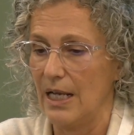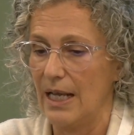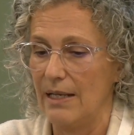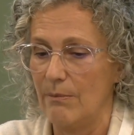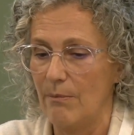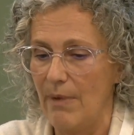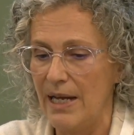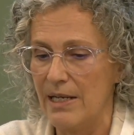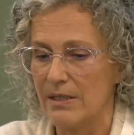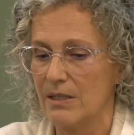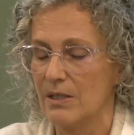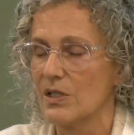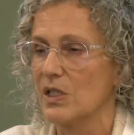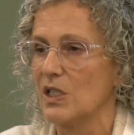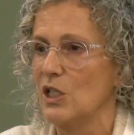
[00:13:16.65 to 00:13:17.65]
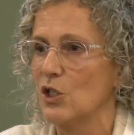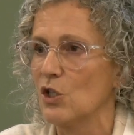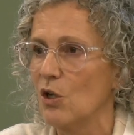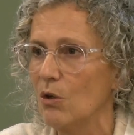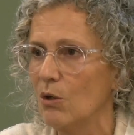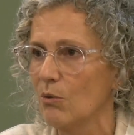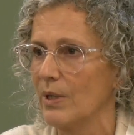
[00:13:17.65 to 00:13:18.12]
and maintenance is
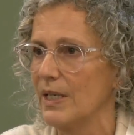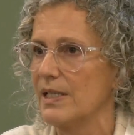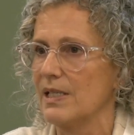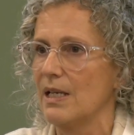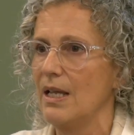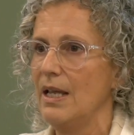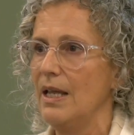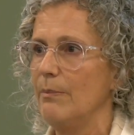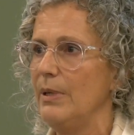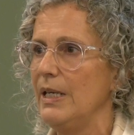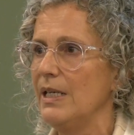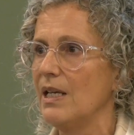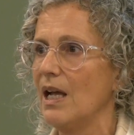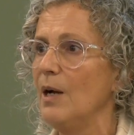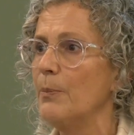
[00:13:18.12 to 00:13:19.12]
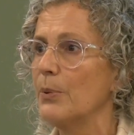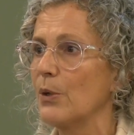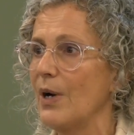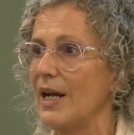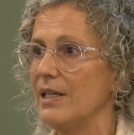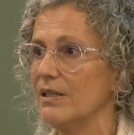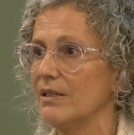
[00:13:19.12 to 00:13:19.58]
always being
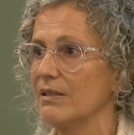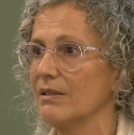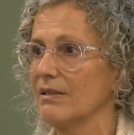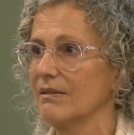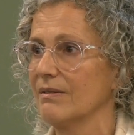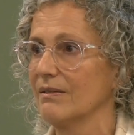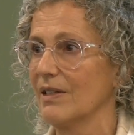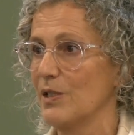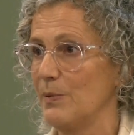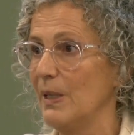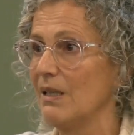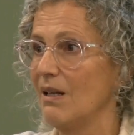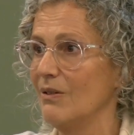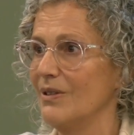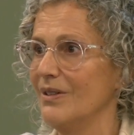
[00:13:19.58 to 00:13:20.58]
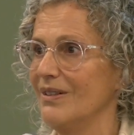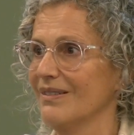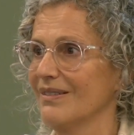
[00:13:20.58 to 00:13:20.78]
upgraded. Speak louder?